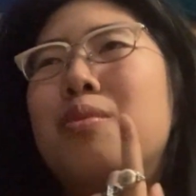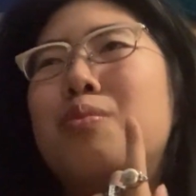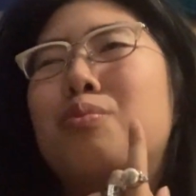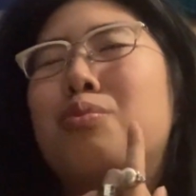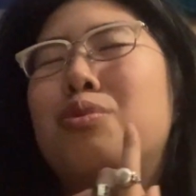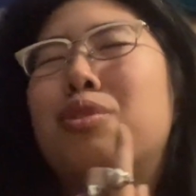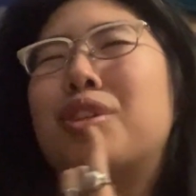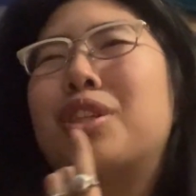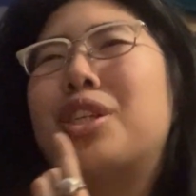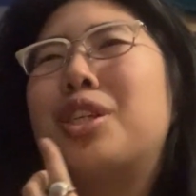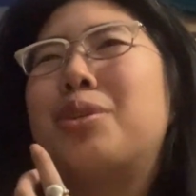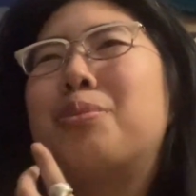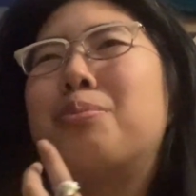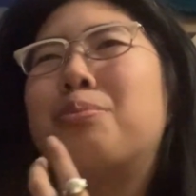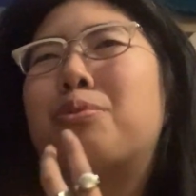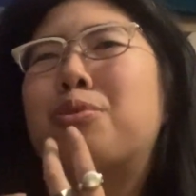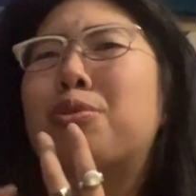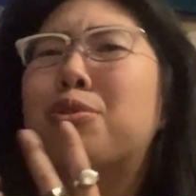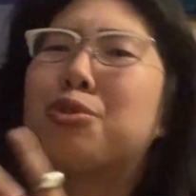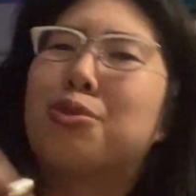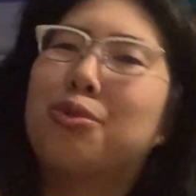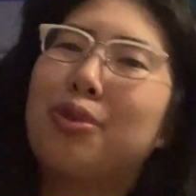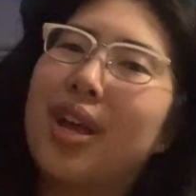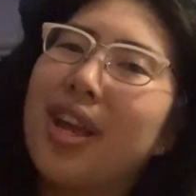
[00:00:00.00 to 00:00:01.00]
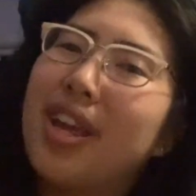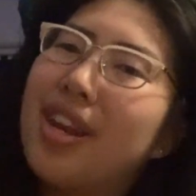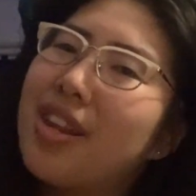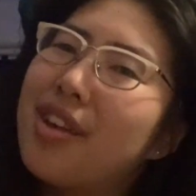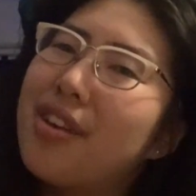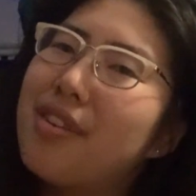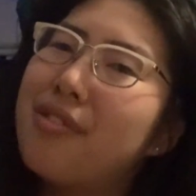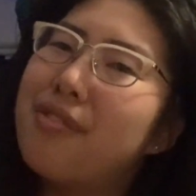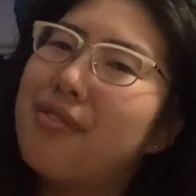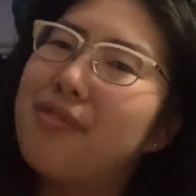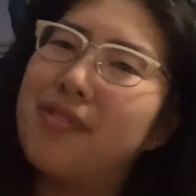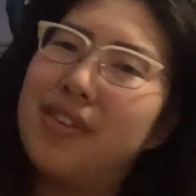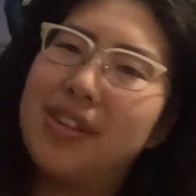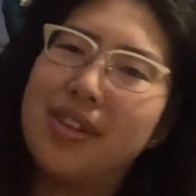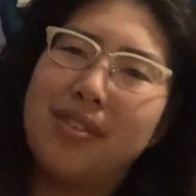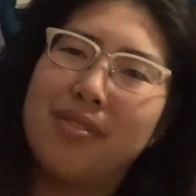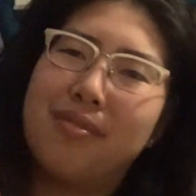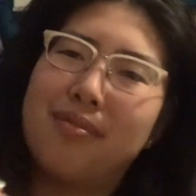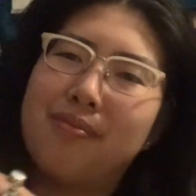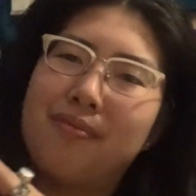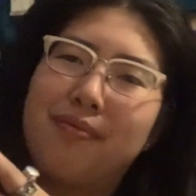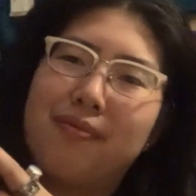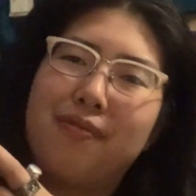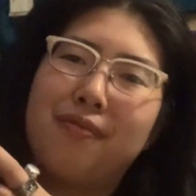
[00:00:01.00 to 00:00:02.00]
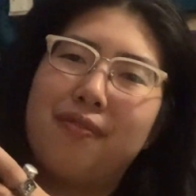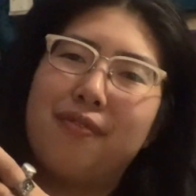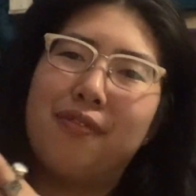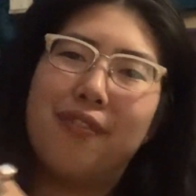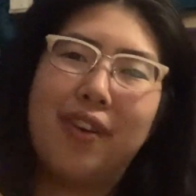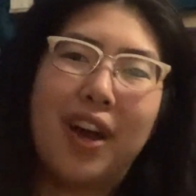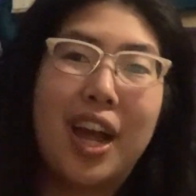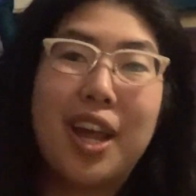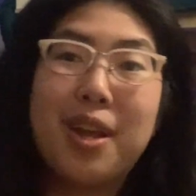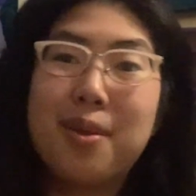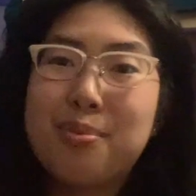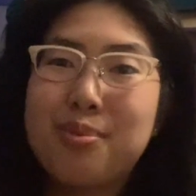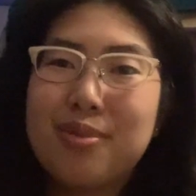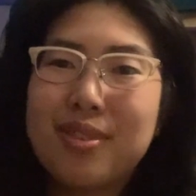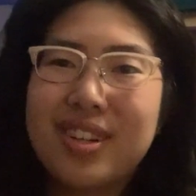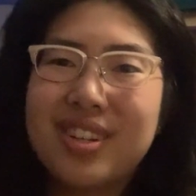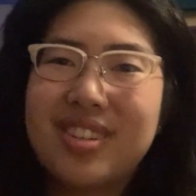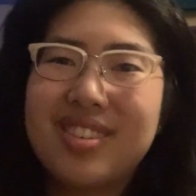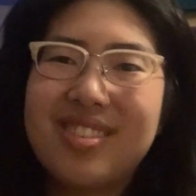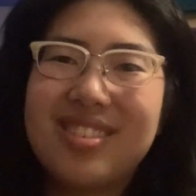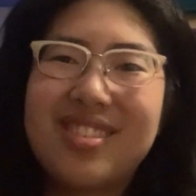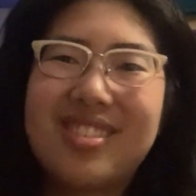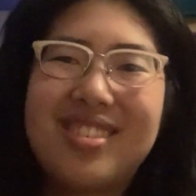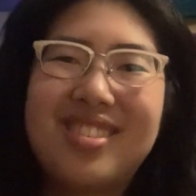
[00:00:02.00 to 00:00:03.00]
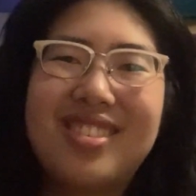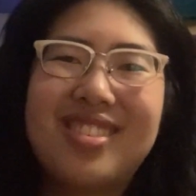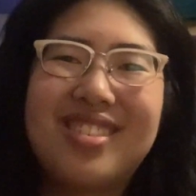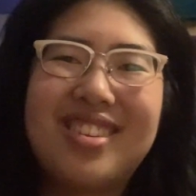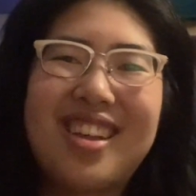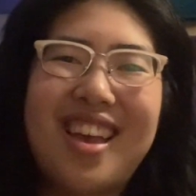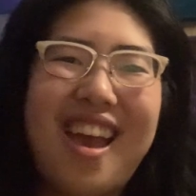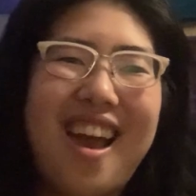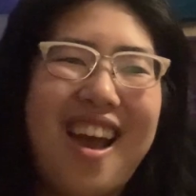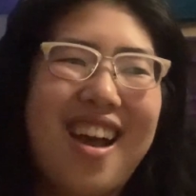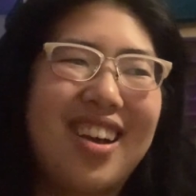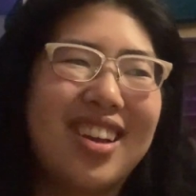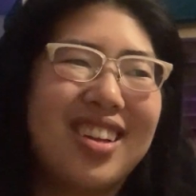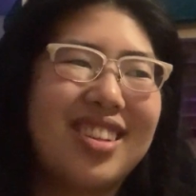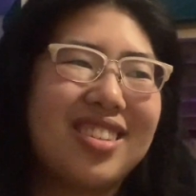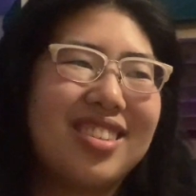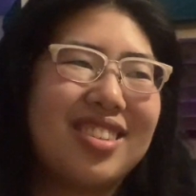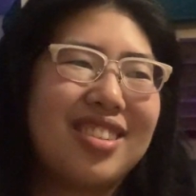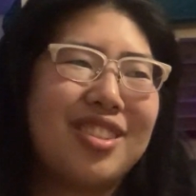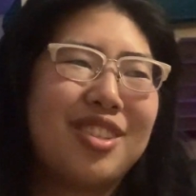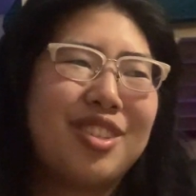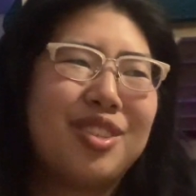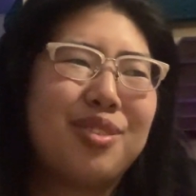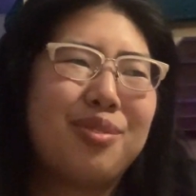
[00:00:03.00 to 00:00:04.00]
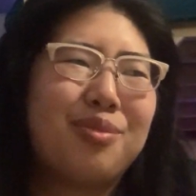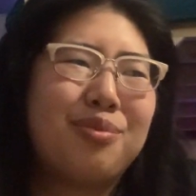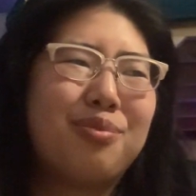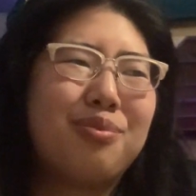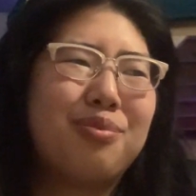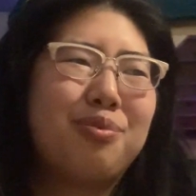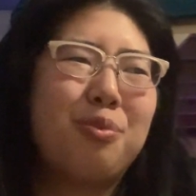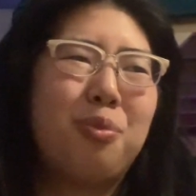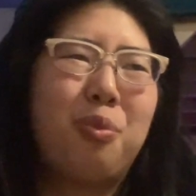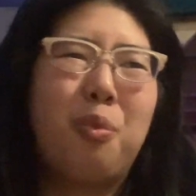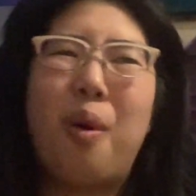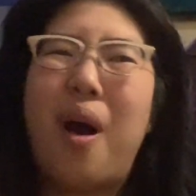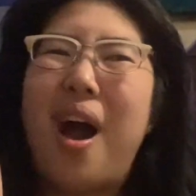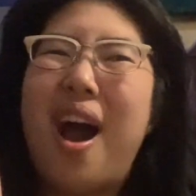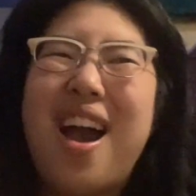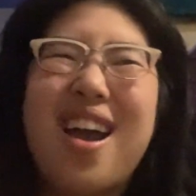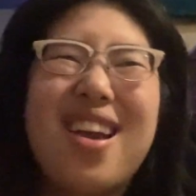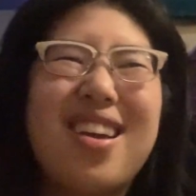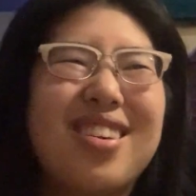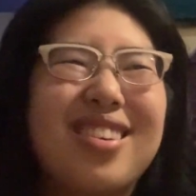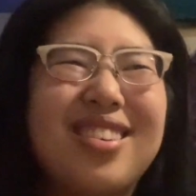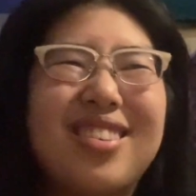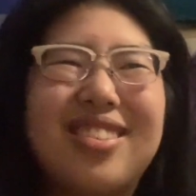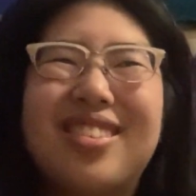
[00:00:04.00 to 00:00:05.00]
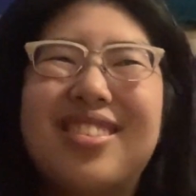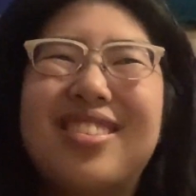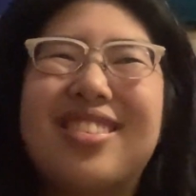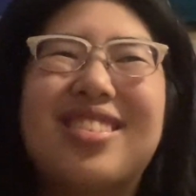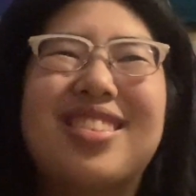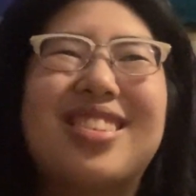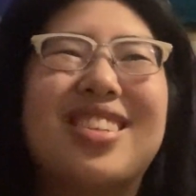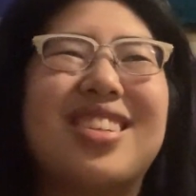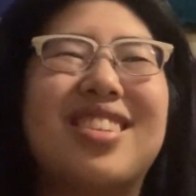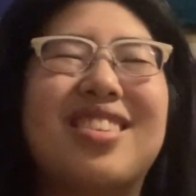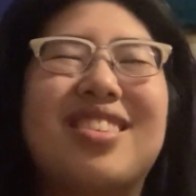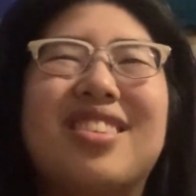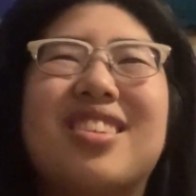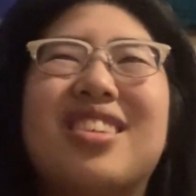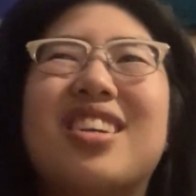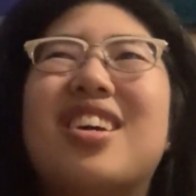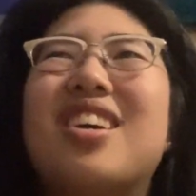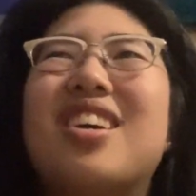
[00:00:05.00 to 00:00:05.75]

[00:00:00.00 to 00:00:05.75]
really creative and vibrant and wild and